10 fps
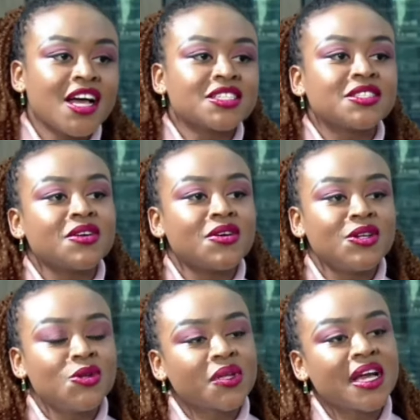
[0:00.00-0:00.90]
So
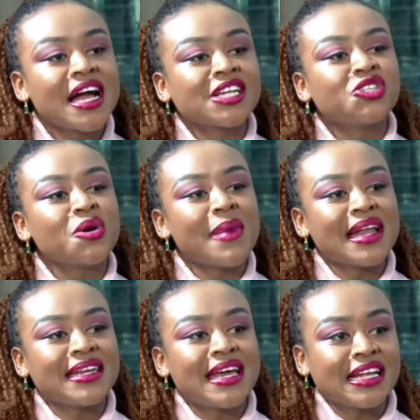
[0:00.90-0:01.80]
looking at your
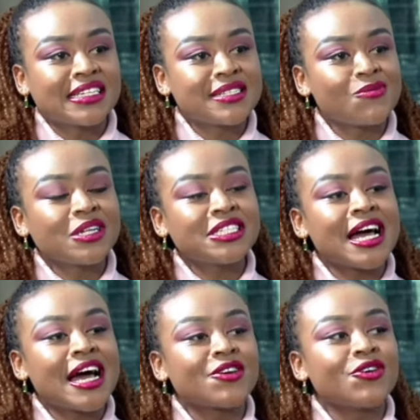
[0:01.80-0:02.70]
mandates, what
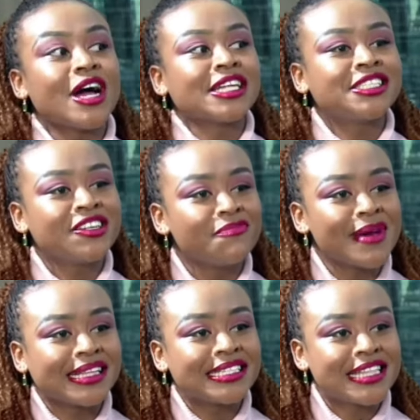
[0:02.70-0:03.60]
are your
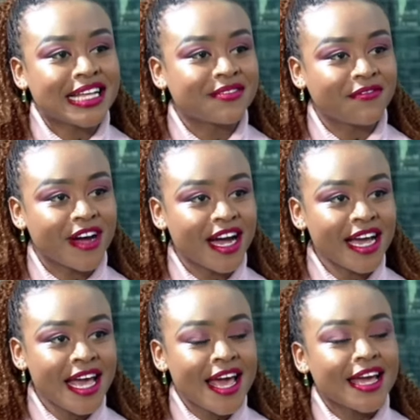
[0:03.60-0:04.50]
achievements thus far,
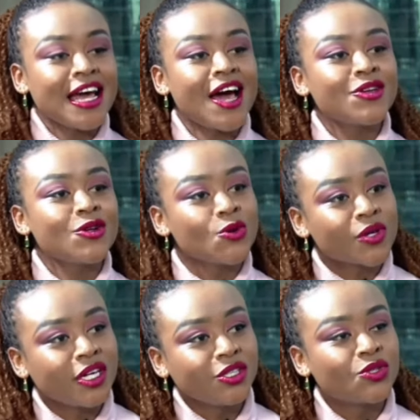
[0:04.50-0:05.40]
and how are you
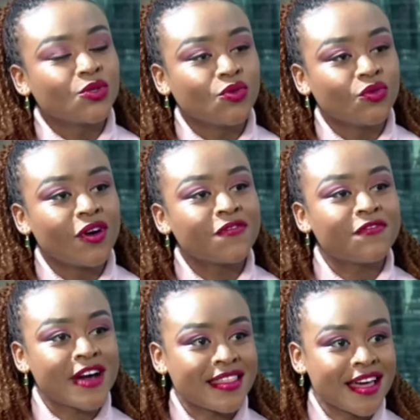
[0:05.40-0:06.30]
looking to
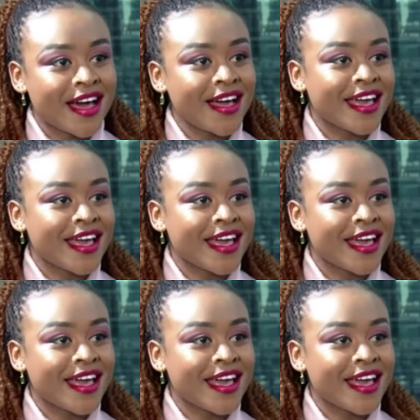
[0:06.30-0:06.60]
further